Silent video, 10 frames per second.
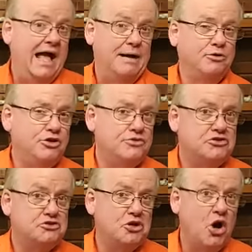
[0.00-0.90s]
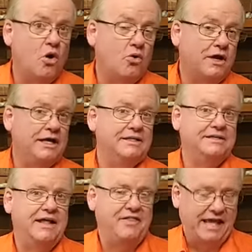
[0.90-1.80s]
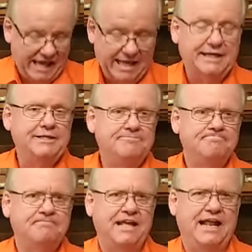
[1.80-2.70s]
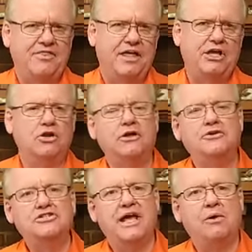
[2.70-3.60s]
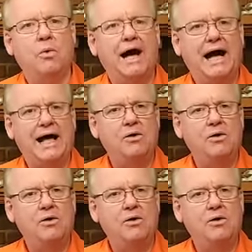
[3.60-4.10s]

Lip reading: I'm going to do the song at the end, and I think you'll understand why